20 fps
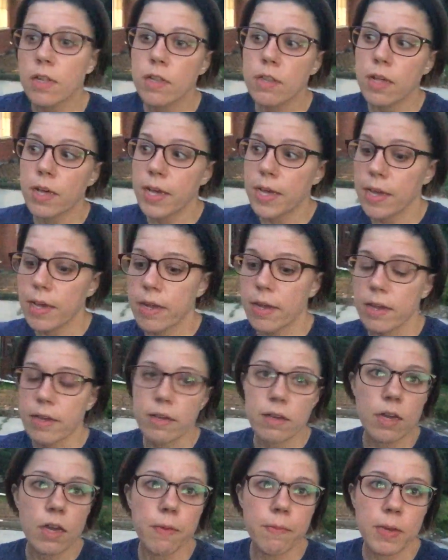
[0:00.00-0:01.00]

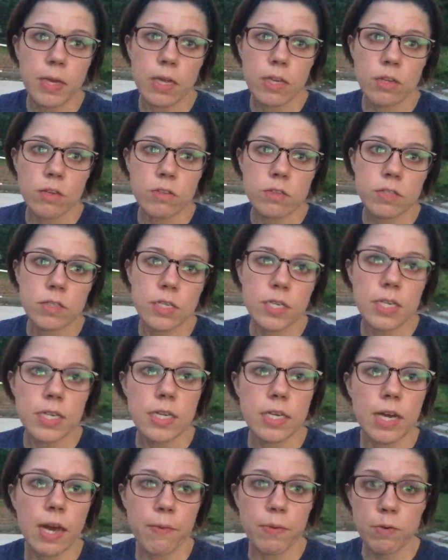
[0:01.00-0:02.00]
Like, I mean, you'll
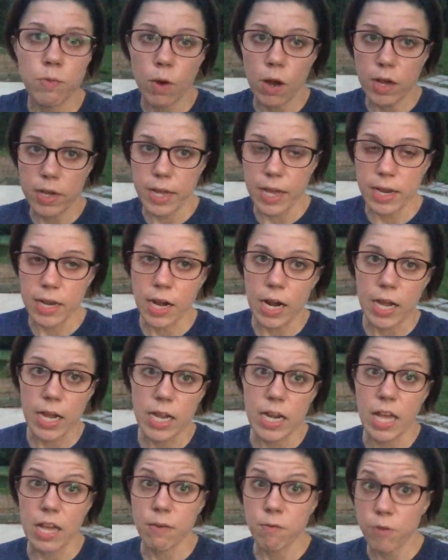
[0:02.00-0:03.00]
see I would walk at
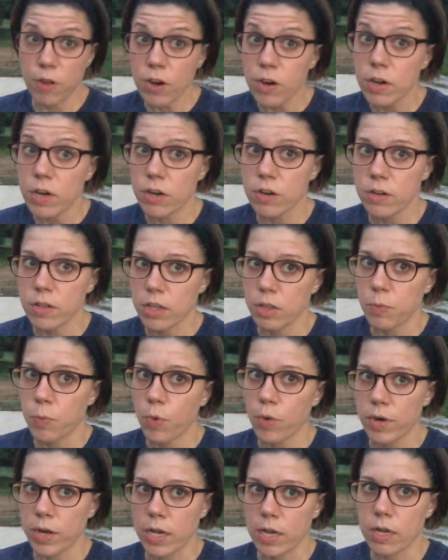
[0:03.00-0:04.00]
night and very early in the
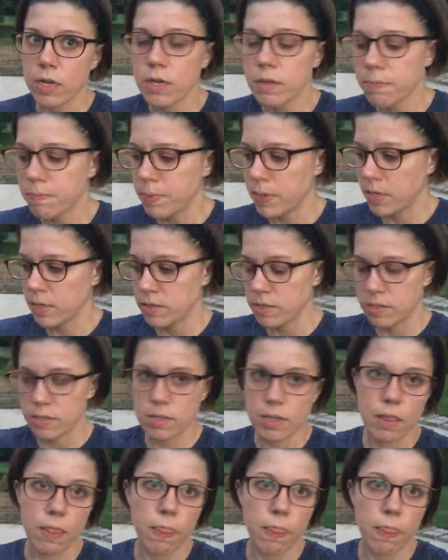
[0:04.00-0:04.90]
morning because